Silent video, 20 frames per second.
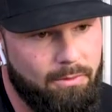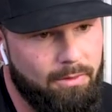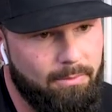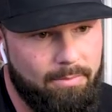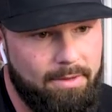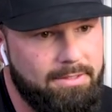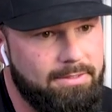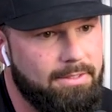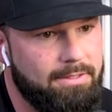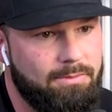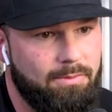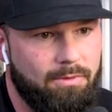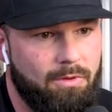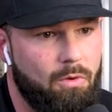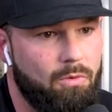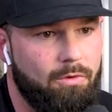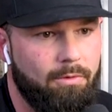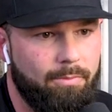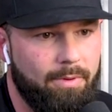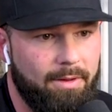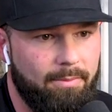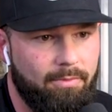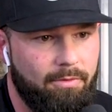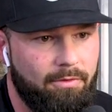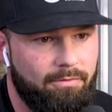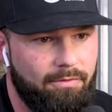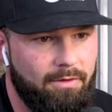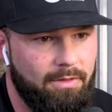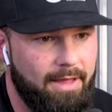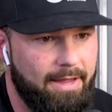doing business with older
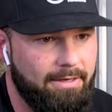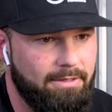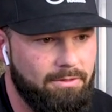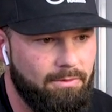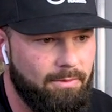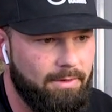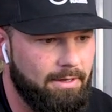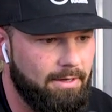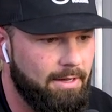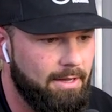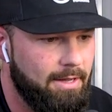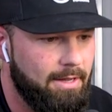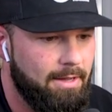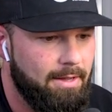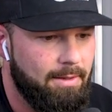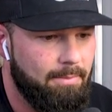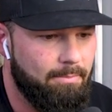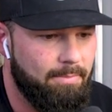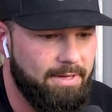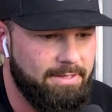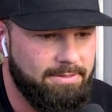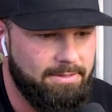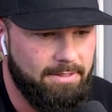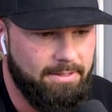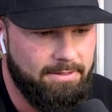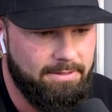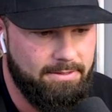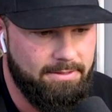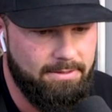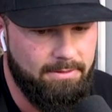people, if you like doing
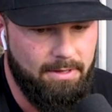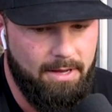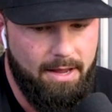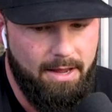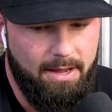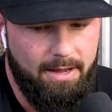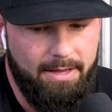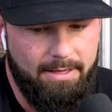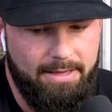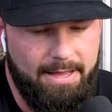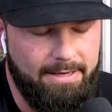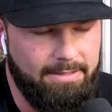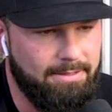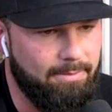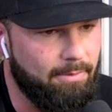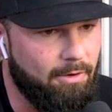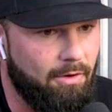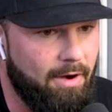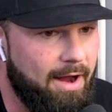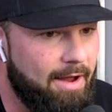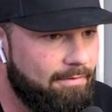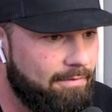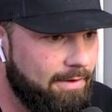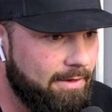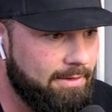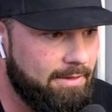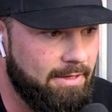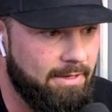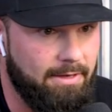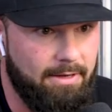business in that
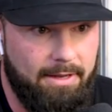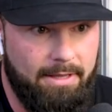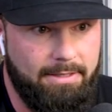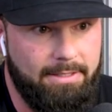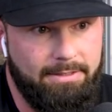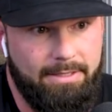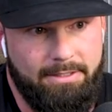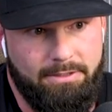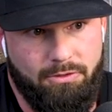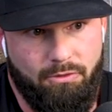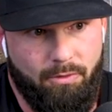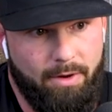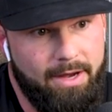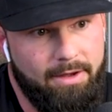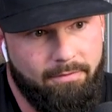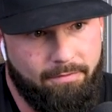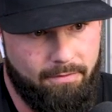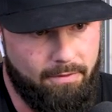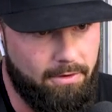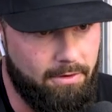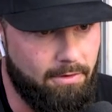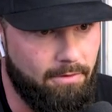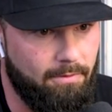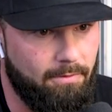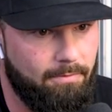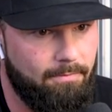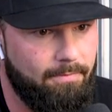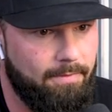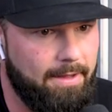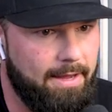demographic, then I think that's great for you.
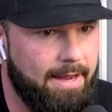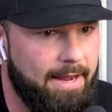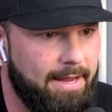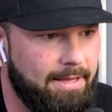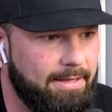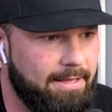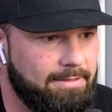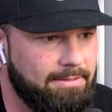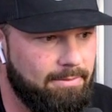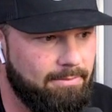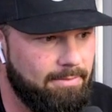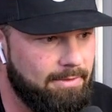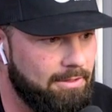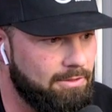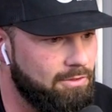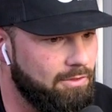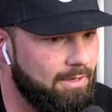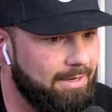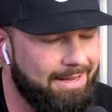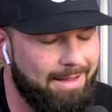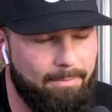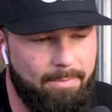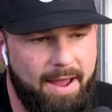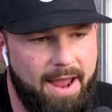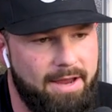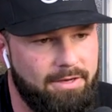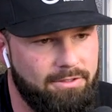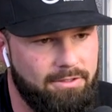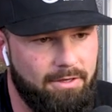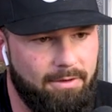And that's something that you can get
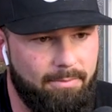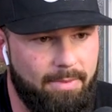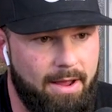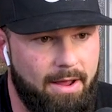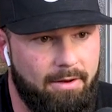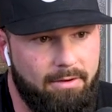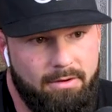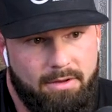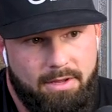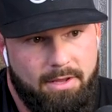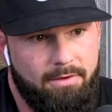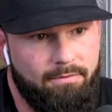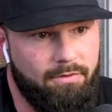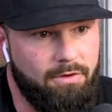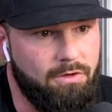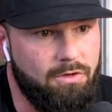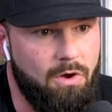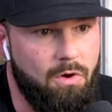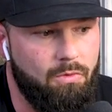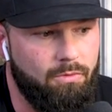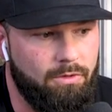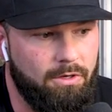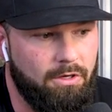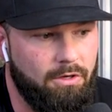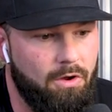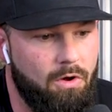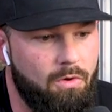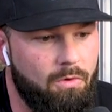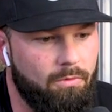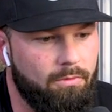passionate about. If you don't, you
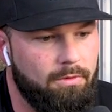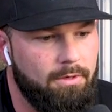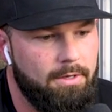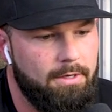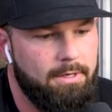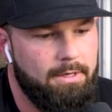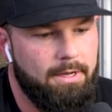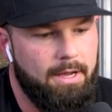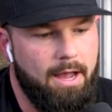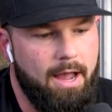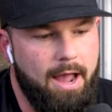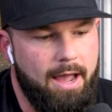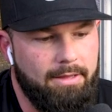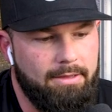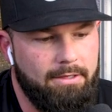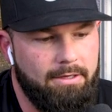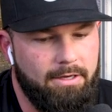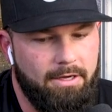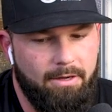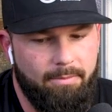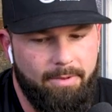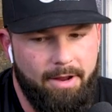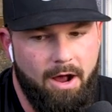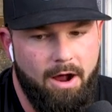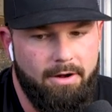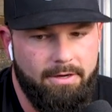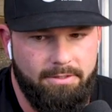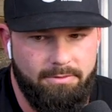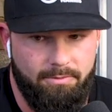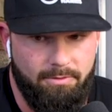don't. I think you need to be
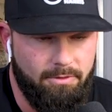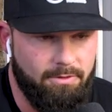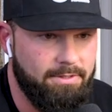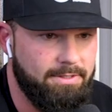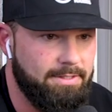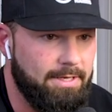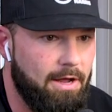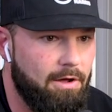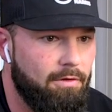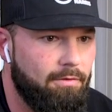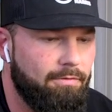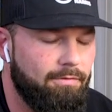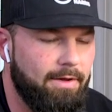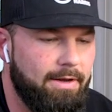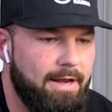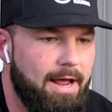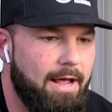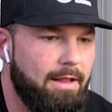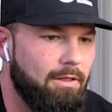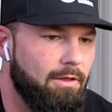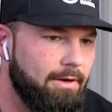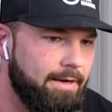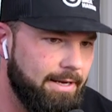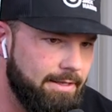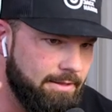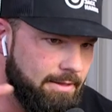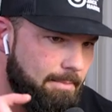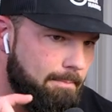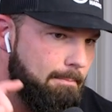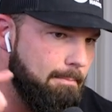honest with yourself and not look
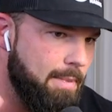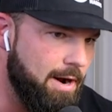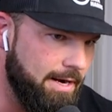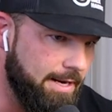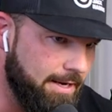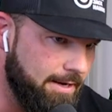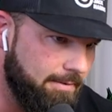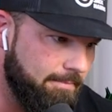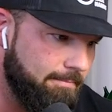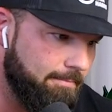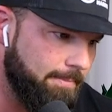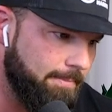at the money.